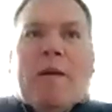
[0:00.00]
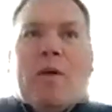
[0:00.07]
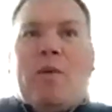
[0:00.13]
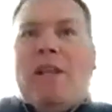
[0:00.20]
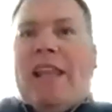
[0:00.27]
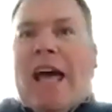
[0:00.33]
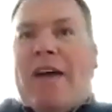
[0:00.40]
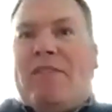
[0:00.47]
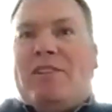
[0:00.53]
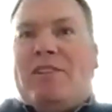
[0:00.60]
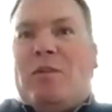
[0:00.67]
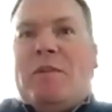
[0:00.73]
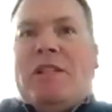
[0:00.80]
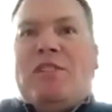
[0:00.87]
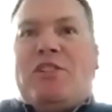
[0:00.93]
Like, we laugh at
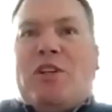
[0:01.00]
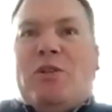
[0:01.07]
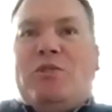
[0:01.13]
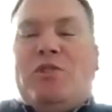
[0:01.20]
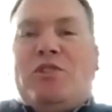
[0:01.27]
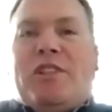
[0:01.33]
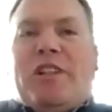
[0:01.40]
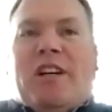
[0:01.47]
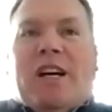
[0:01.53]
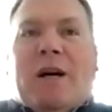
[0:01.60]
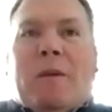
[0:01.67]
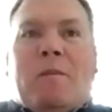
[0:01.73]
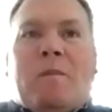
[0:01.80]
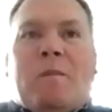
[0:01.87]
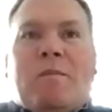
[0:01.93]
some of these coaches.
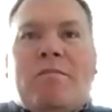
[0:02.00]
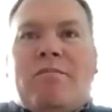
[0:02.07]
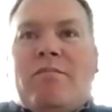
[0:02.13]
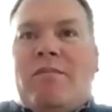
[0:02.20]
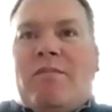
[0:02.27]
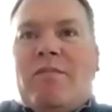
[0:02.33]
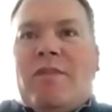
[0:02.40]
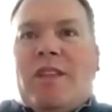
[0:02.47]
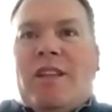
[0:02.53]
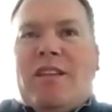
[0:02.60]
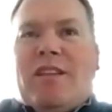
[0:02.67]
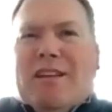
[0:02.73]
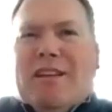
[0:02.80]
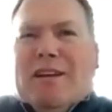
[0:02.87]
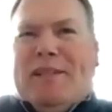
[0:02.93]

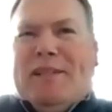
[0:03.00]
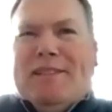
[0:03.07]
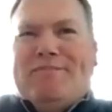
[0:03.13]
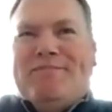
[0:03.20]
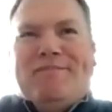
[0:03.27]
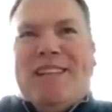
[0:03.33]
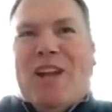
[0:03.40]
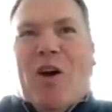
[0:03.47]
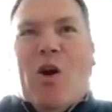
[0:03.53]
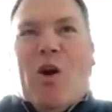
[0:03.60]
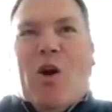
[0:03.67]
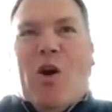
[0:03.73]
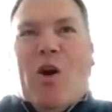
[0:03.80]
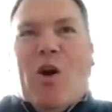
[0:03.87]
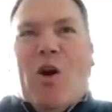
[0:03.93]
I mean, at
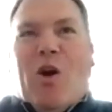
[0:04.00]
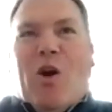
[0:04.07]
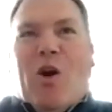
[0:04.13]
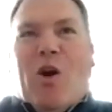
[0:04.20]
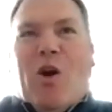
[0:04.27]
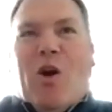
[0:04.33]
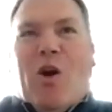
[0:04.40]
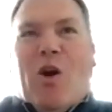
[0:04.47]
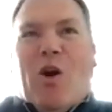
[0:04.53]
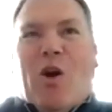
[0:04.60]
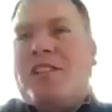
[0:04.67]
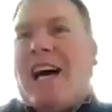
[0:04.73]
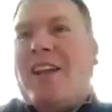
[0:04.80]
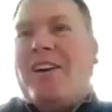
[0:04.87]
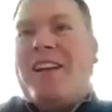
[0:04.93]
Army, it was like, it was
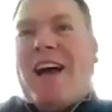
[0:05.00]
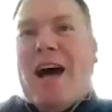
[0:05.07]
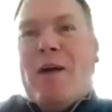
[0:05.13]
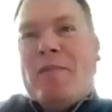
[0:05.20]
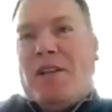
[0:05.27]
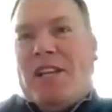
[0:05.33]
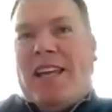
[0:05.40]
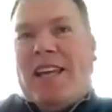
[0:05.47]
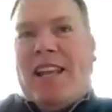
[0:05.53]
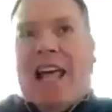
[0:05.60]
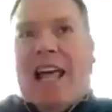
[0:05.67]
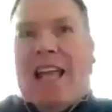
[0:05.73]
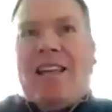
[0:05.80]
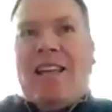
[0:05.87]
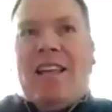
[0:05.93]
not uncommon to get
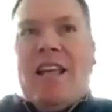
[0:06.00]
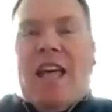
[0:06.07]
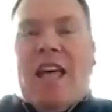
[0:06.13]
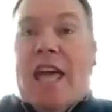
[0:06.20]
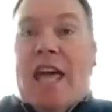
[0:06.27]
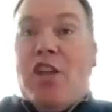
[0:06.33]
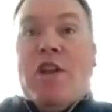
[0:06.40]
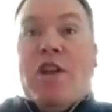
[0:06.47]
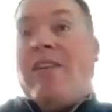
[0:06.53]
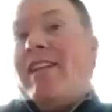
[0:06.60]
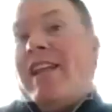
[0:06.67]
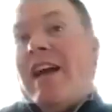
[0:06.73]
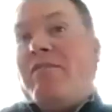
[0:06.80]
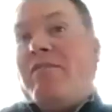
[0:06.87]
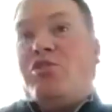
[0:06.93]
like, hey, you're not
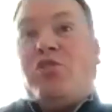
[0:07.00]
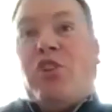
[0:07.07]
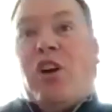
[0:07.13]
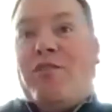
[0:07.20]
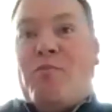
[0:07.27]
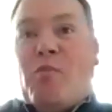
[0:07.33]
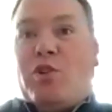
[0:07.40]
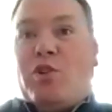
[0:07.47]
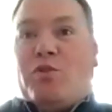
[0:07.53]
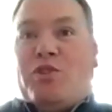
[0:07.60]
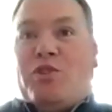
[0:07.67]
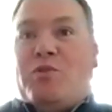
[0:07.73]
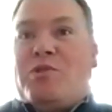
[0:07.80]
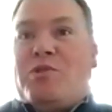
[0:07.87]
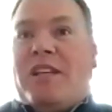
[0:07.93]
going to have your sophomores on
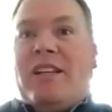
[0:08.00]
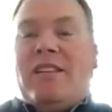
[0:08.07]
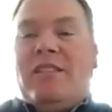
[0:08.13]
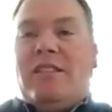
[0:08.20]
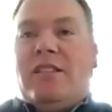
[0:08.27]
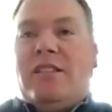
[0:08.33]
Tuesday.